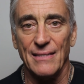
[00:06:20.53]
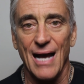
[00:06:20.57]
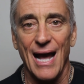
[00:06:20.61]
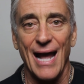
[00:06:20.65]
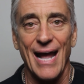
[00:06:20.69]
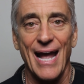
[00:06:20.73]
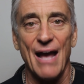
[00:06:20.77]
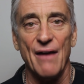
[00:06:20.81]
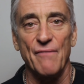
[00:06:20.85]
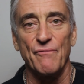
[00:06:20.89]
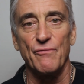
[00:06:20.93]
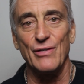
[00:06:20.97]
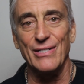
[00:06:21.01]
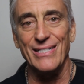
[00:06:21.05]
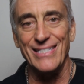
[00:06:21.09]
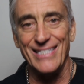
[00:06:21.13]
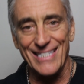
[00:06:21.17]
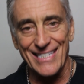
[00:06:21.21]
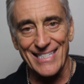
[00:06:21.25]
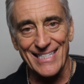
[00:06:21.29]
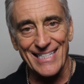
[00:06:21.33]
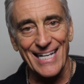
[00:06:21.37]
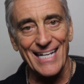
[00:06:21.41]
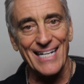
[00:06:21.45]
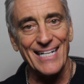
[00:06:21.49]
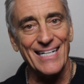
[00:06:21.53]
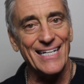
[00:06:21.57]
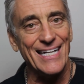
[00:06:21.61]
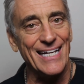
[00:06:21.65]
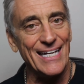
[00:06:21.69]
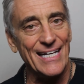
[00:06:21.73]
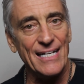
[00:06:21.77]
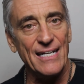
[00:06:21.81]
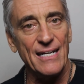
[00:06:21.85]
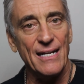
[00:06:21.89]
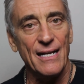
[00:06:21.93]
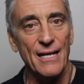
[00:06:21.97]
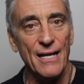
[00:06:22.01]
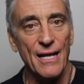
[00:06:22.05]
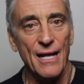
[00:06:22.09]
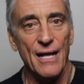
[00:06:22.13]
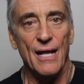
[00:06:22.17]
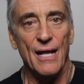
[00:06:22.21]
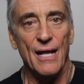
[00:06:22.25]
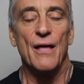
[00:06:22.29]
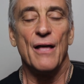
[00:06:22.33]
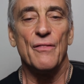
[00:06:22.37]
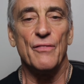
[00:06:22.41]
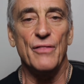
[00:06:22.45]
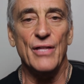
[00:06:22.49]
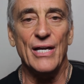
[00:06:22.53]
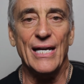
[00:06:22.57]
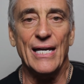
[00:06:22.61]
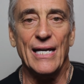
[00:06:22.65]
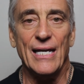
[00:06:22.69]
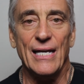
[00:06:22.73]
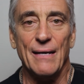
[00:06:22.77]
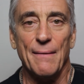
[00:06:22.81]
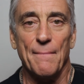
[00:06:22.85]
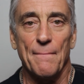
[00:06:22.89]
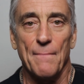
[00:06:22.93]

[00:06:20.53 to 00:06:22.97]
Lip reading: I have rescinded the